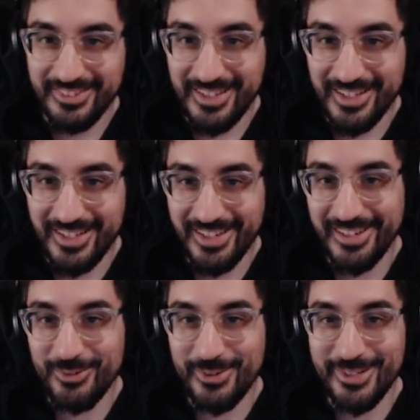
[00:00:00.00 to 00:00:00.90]
I
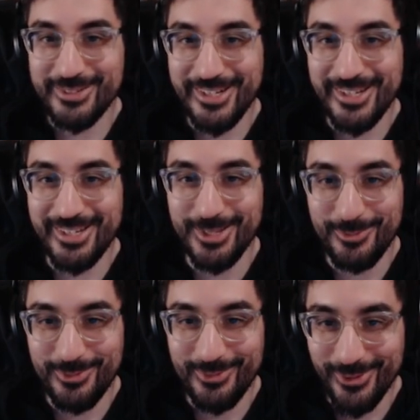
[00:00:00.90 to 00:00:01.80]
kind of want to try
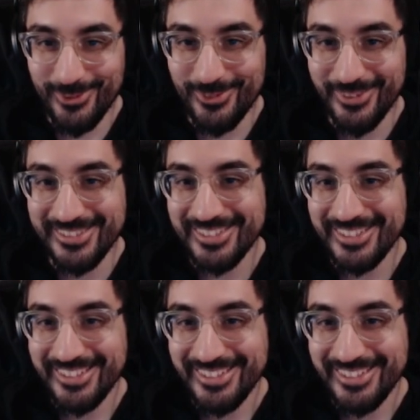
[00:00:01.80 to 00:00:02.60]
it more than once.